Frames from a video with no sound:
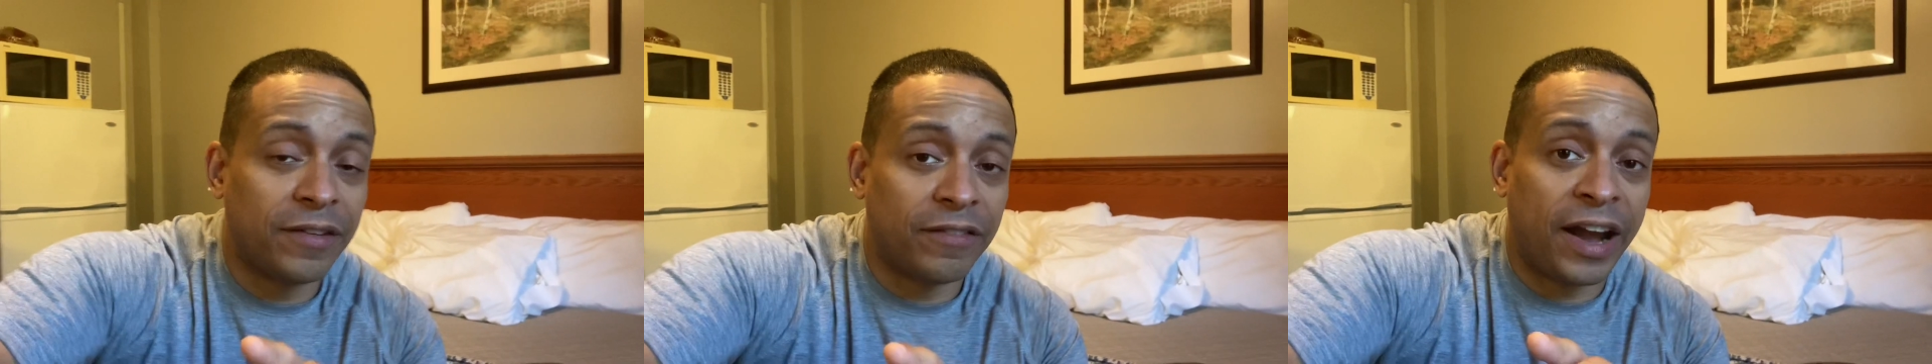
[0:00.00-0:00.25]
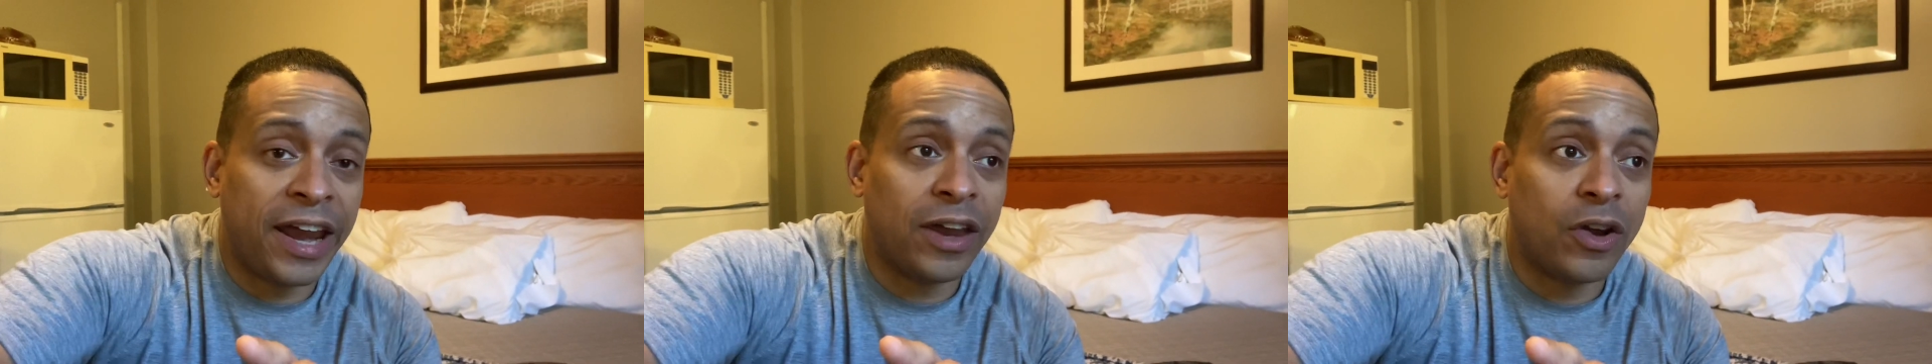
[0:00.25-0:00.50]

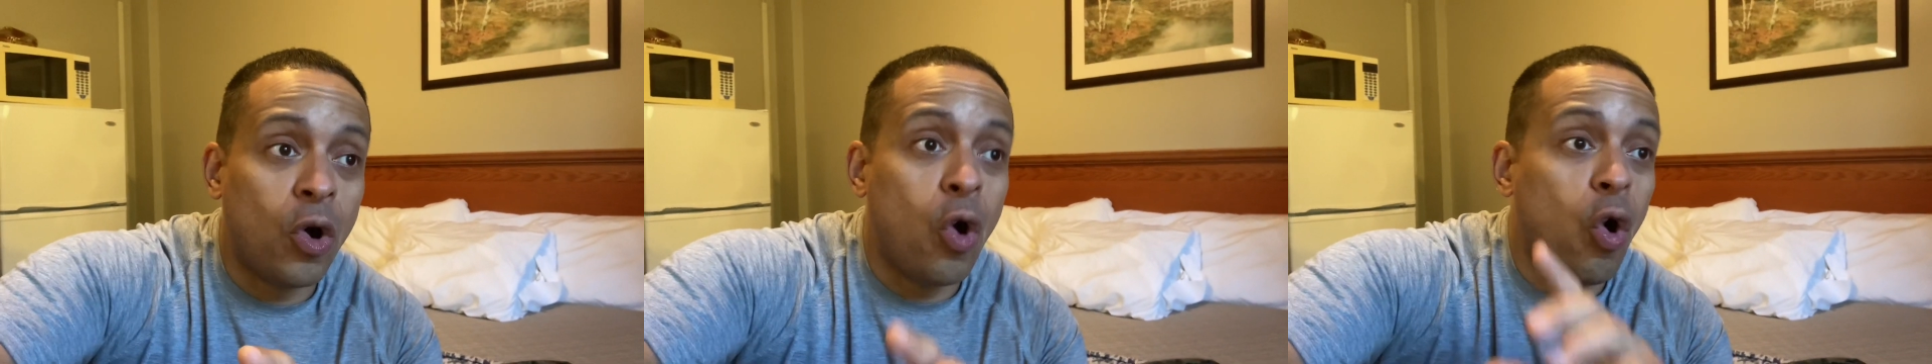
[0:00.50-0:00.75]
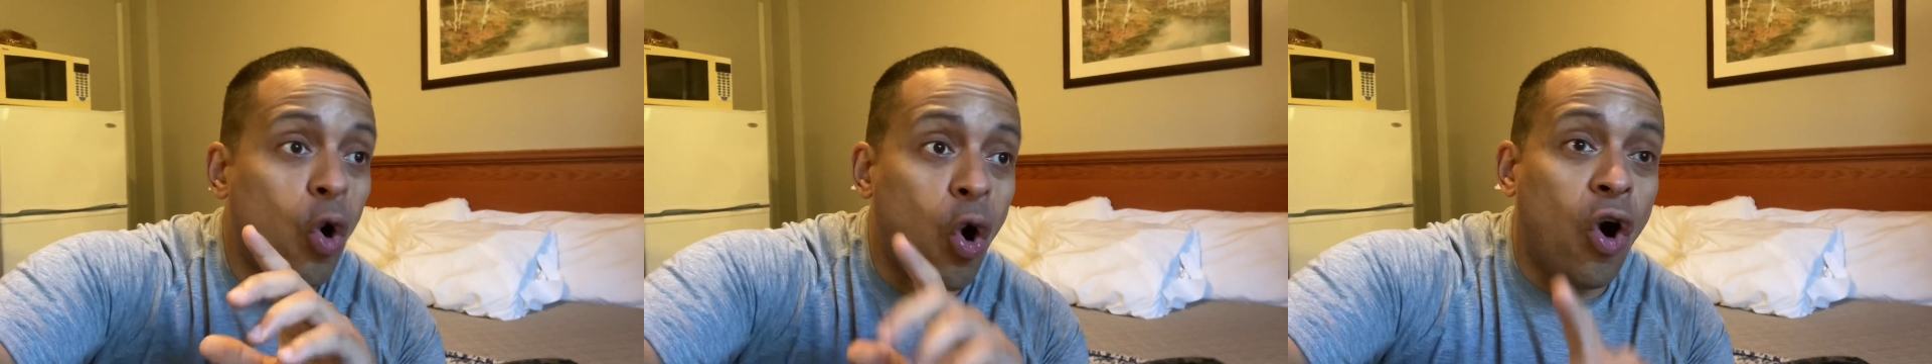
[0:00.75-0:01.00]
right?
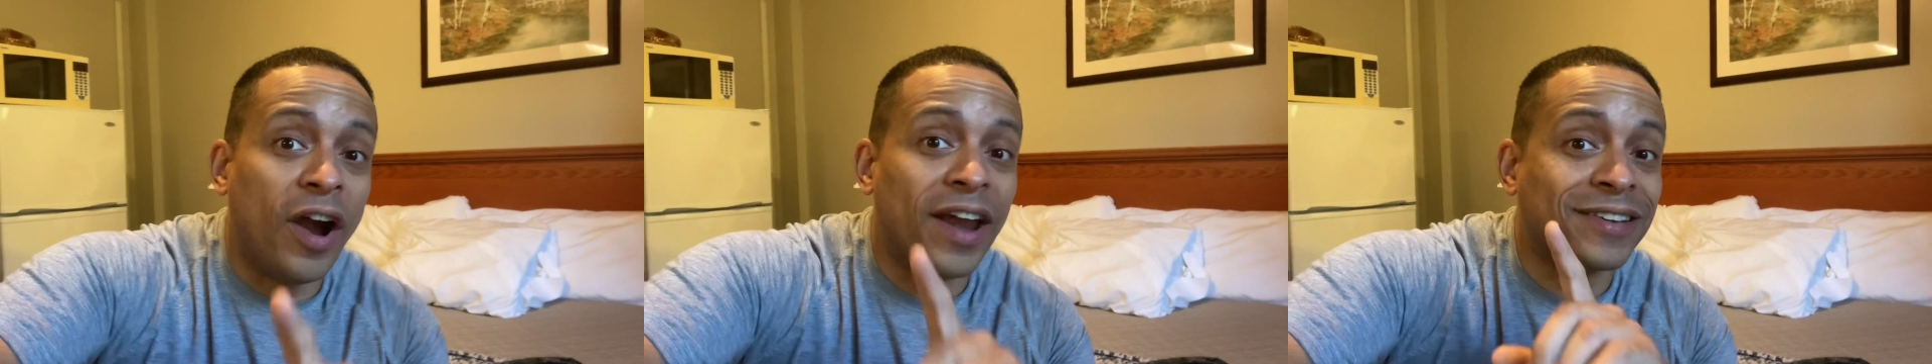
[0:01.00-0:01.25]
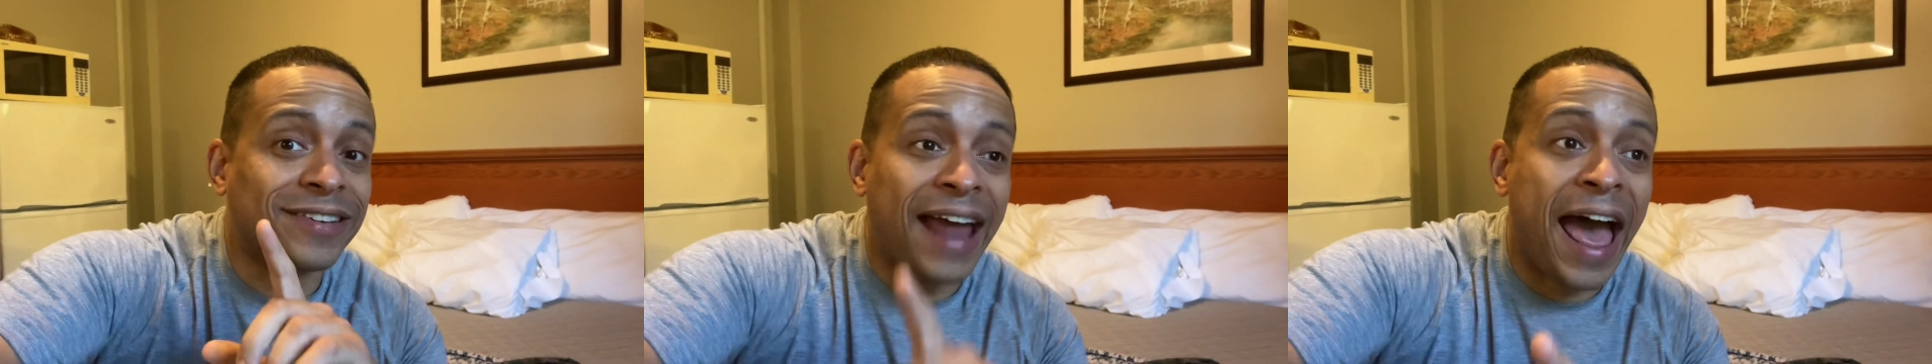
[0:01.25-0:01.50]
Or
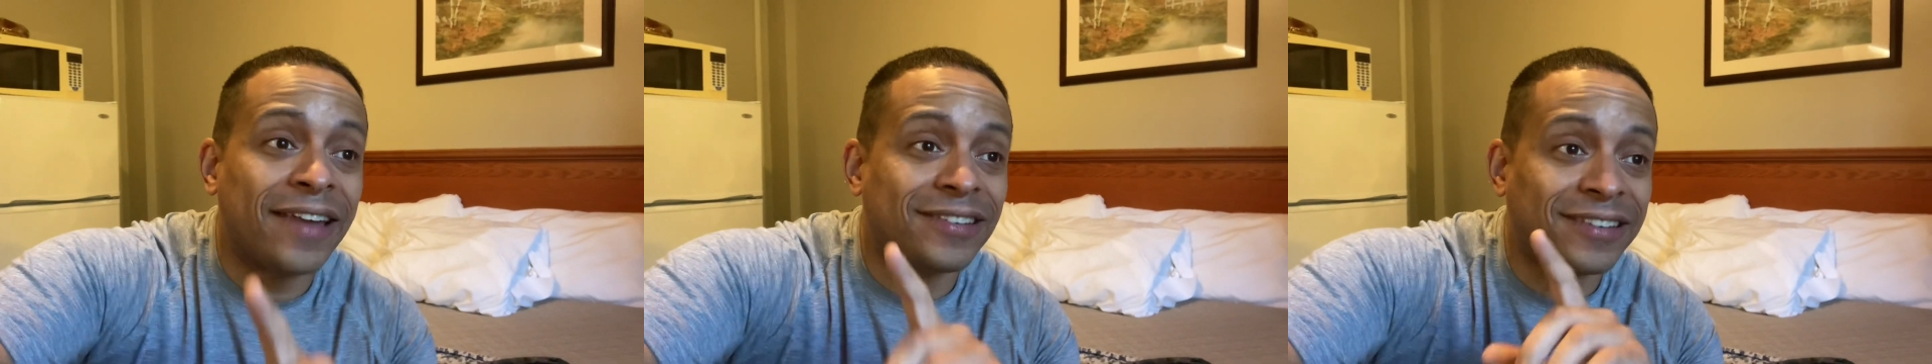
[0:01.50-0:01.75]
it's not